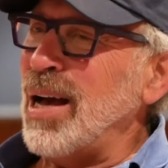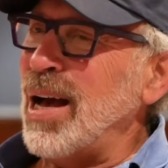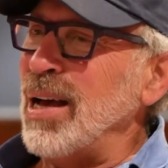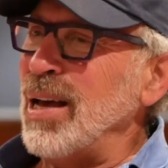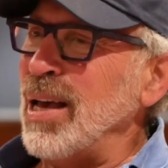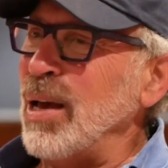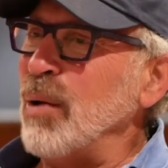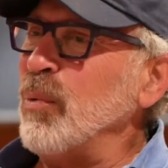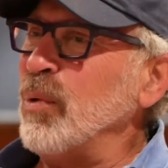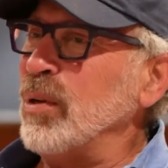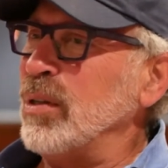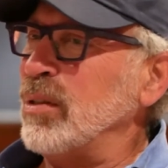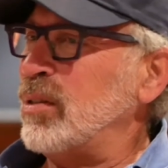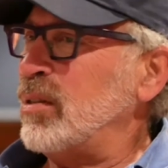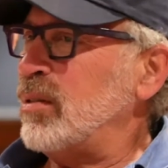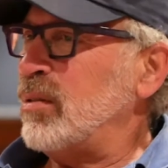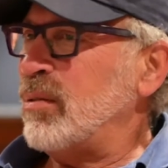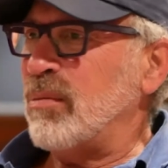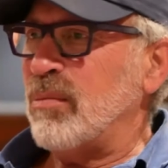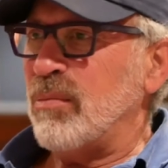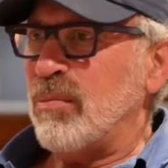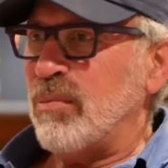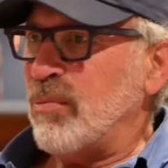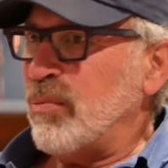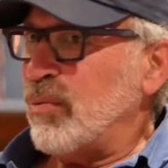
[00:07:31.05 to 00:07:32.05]
It
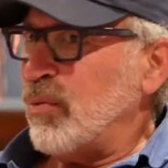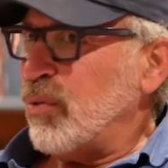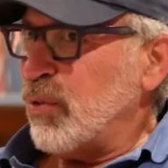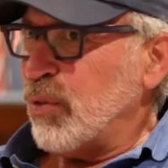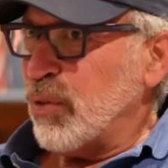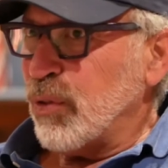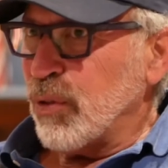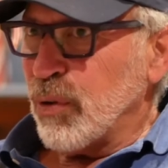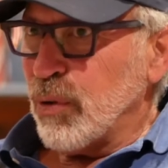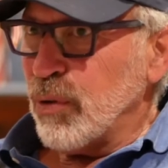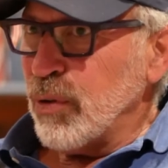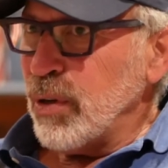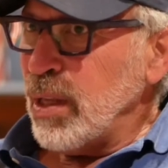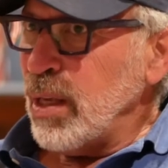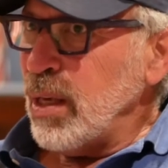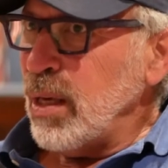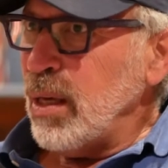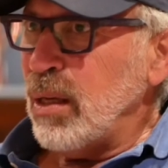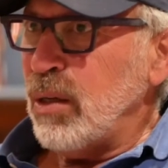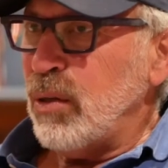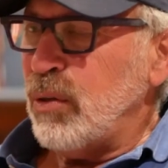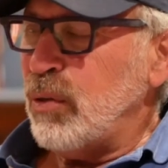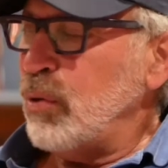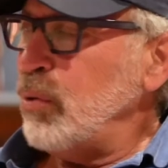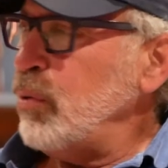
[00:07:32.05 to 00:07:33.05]
was
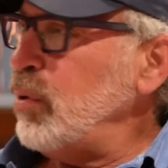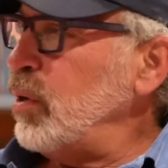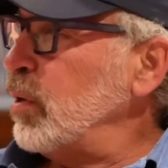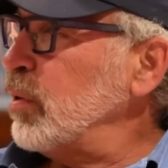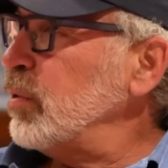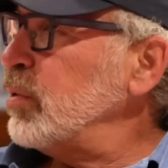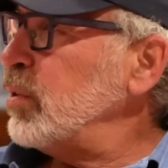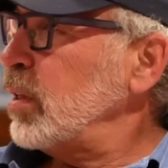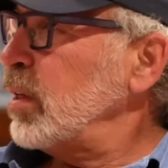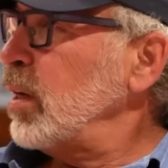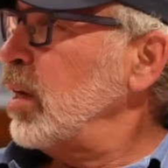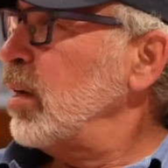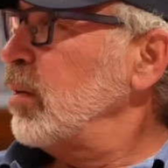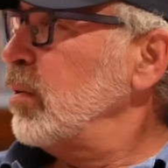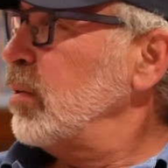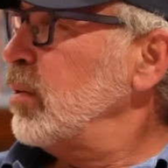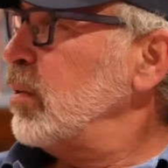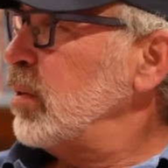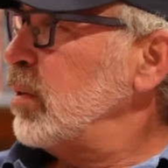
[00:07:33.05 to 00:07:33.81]
32 years ago.